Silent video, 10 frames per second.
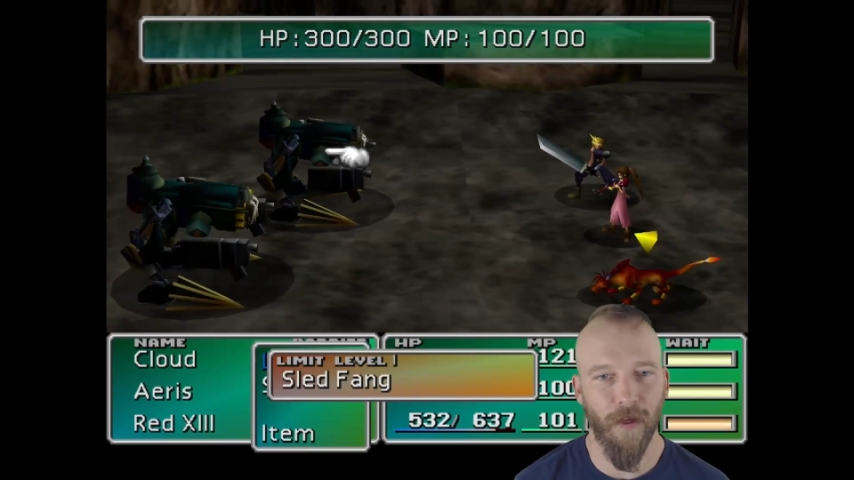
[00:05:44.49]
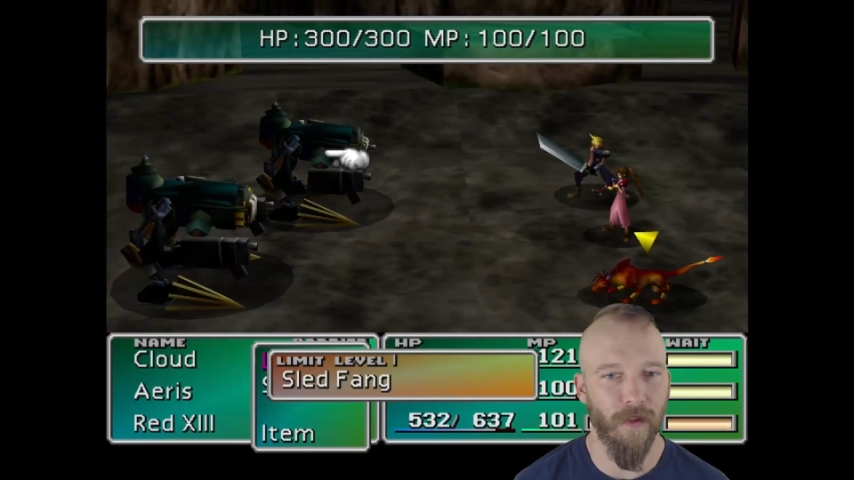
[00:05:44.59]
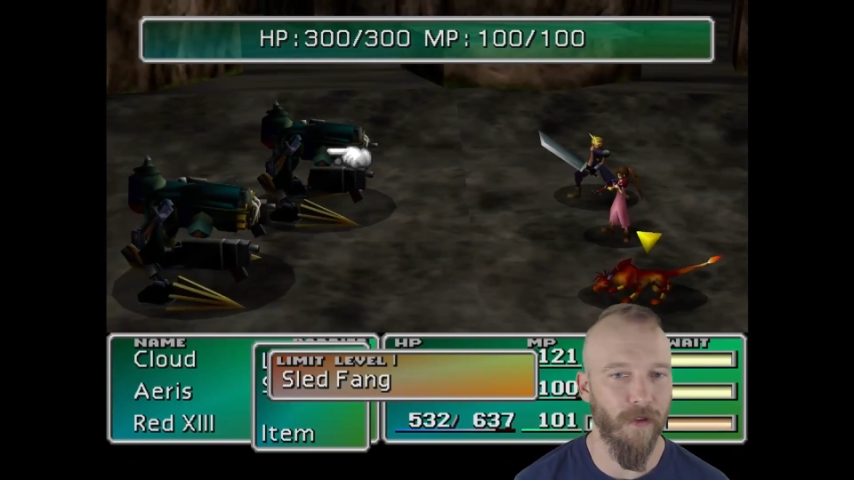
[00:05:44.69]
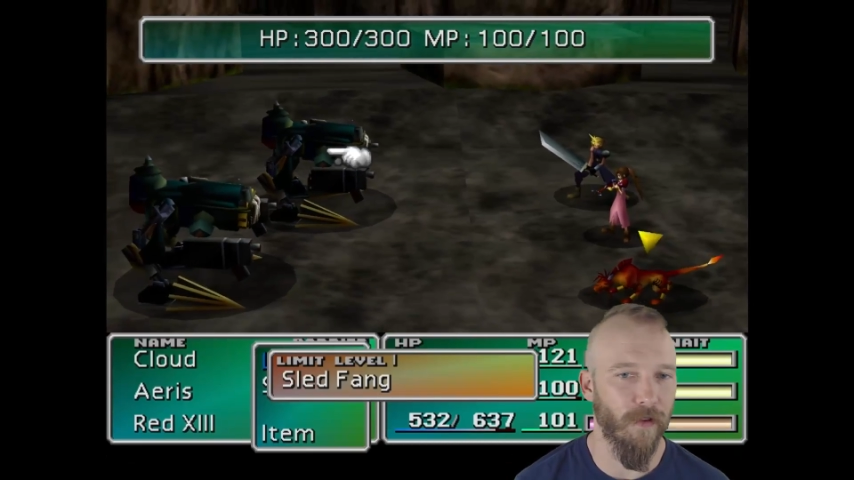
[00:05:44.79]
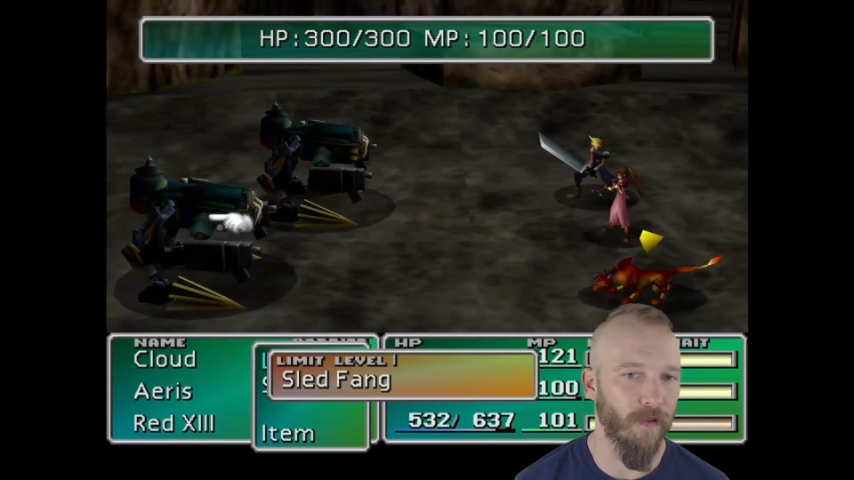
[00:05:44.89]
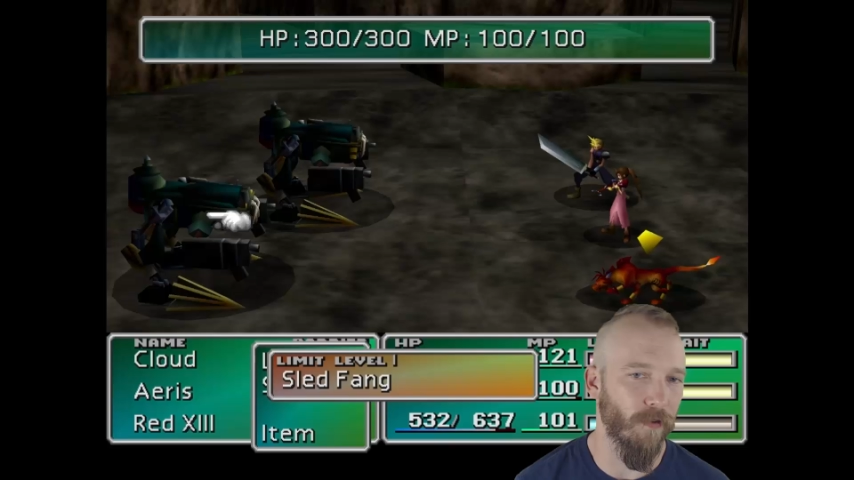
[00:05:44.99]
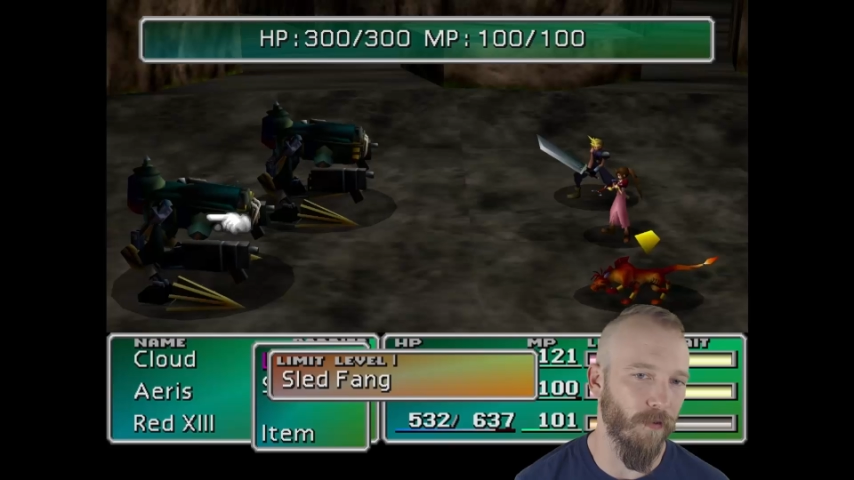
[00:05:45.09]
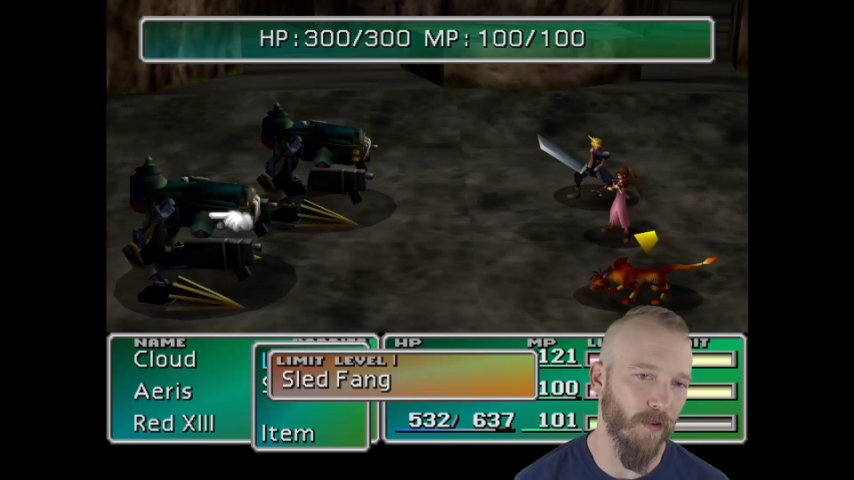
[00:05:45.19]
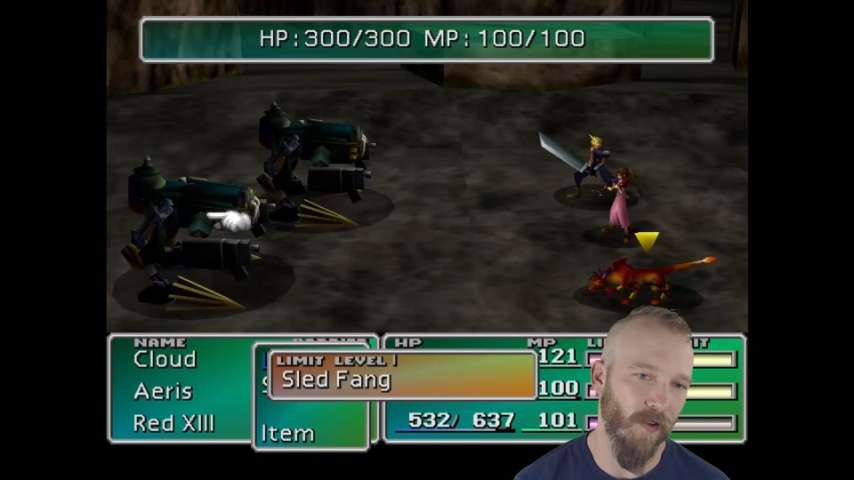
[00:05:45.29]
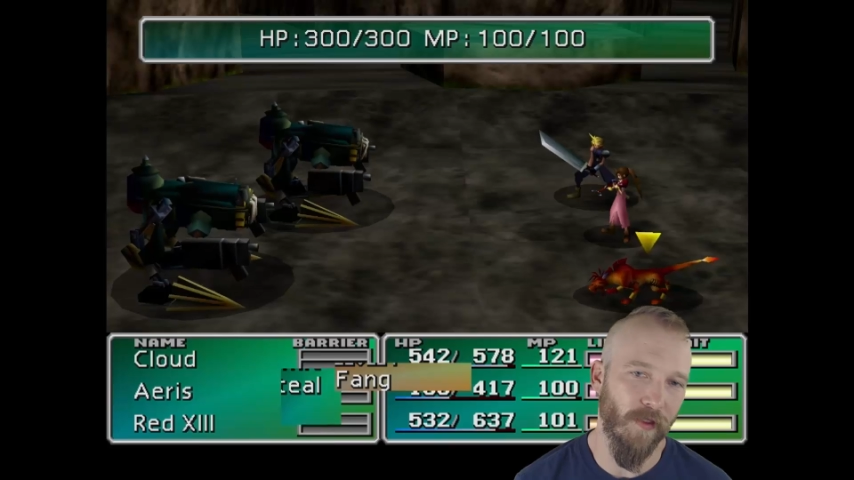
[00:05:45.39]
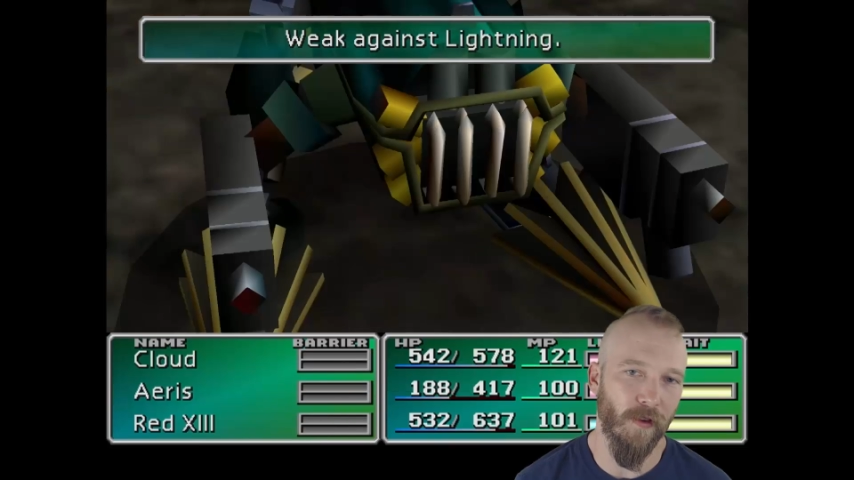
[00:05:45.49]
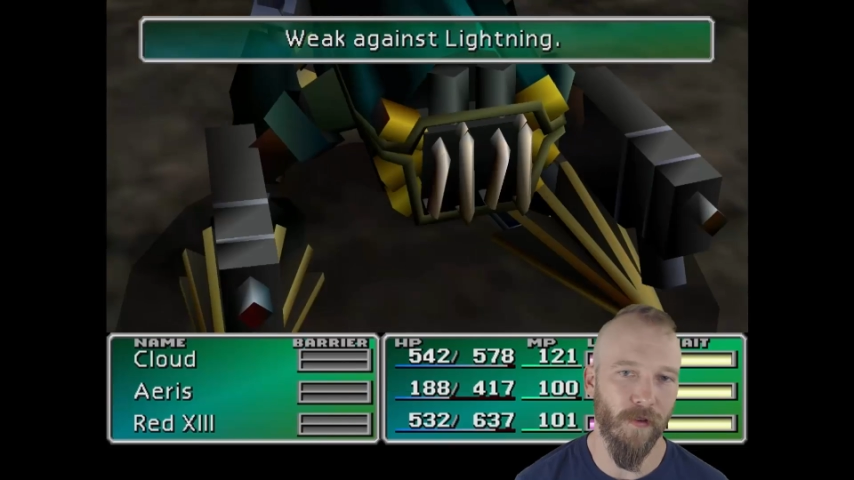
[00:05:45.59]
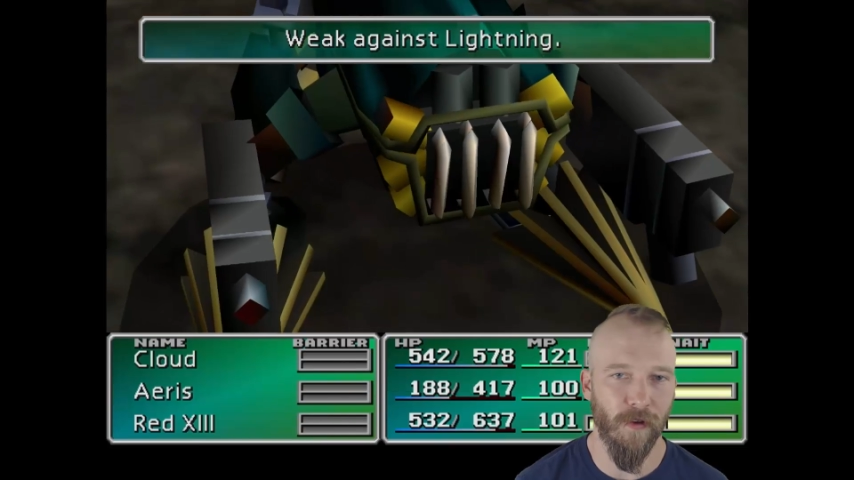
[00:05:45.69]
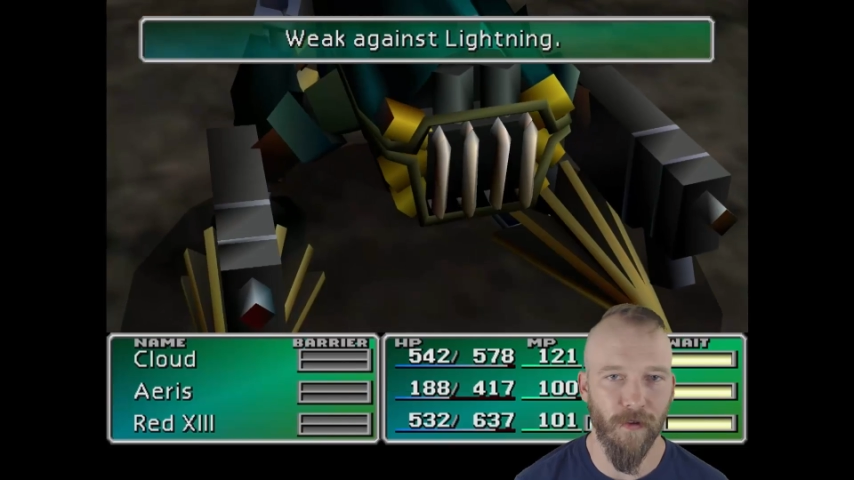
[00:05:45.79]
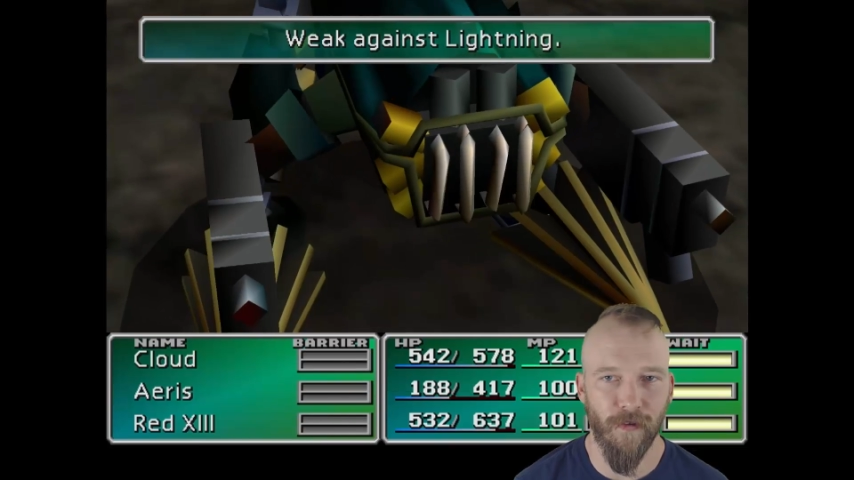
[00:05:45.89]
Hit the other dude because I think
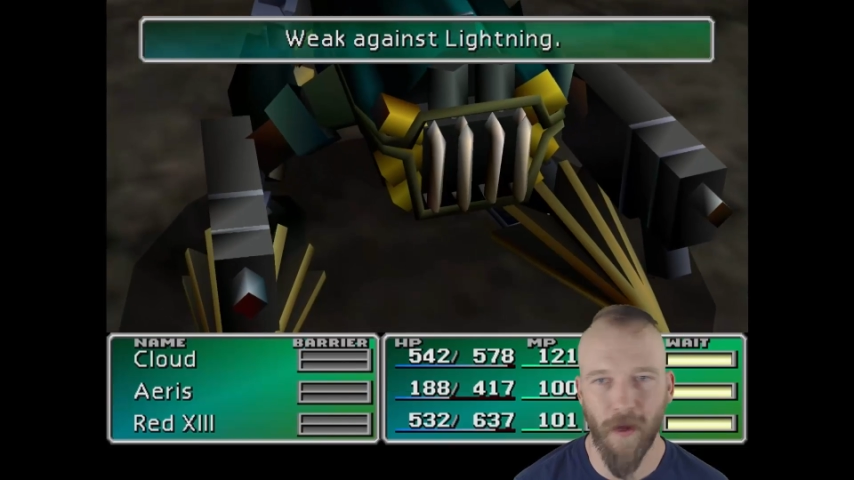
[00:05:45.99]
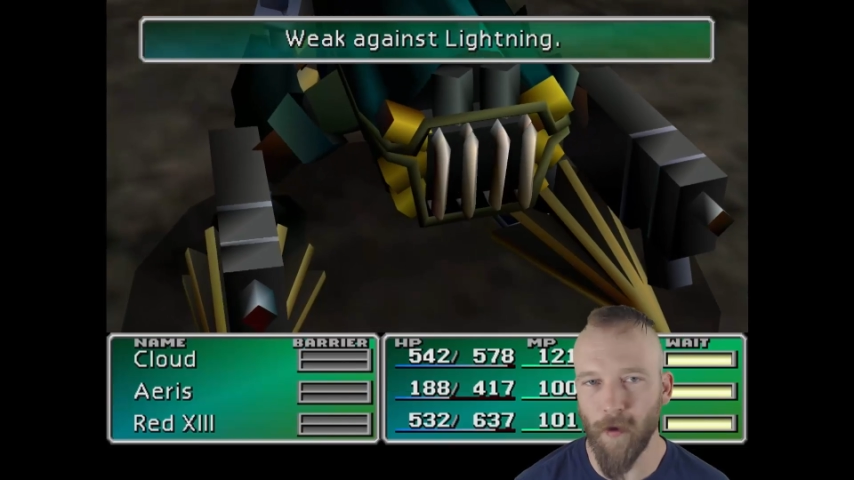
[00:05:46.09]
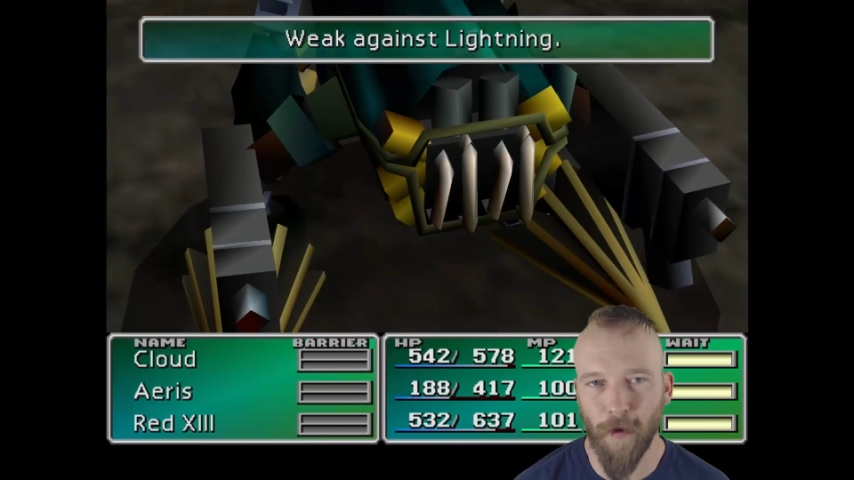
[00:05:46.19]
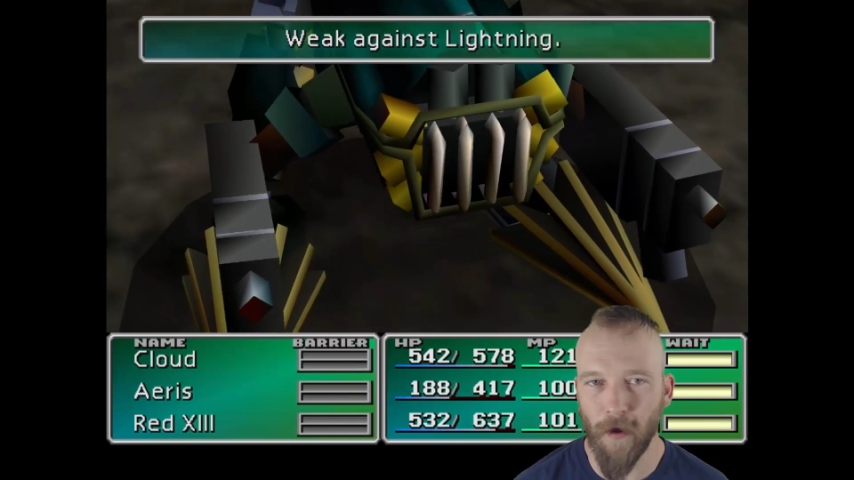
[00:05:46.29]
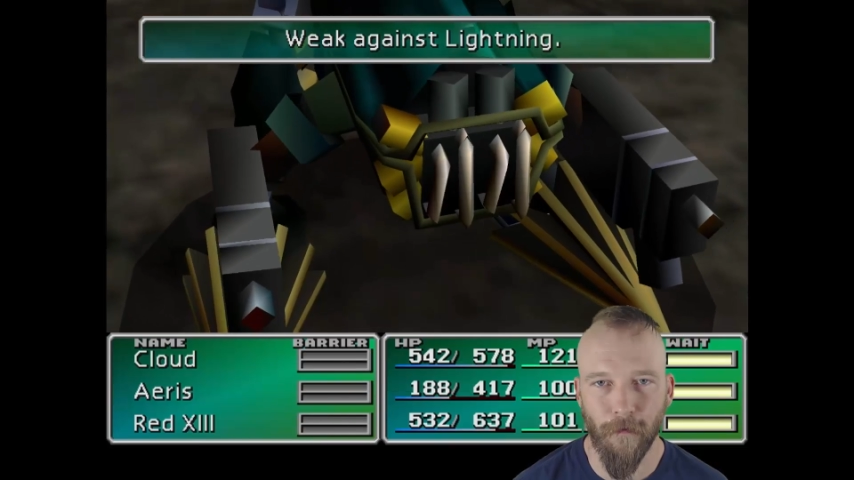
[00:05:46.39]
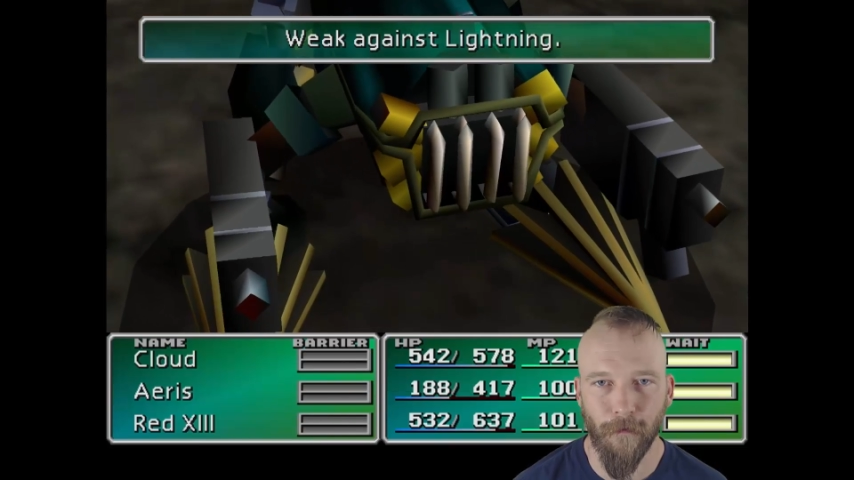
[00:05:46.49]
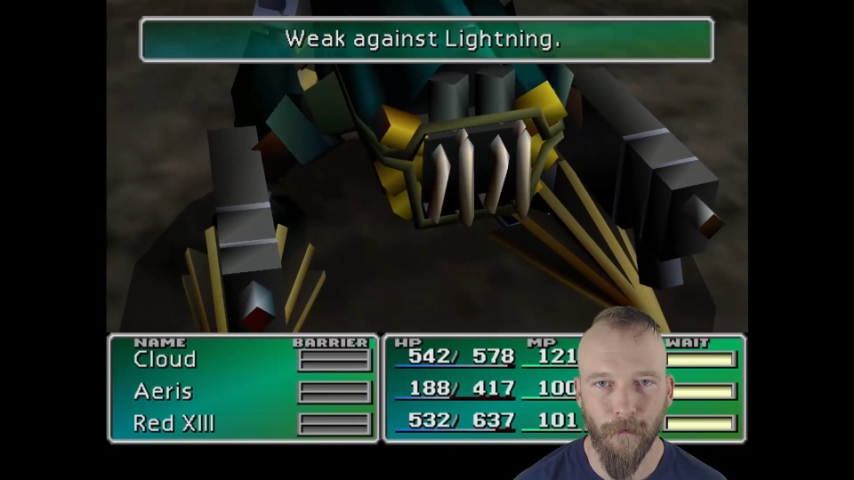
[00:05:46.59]
they're going to time out.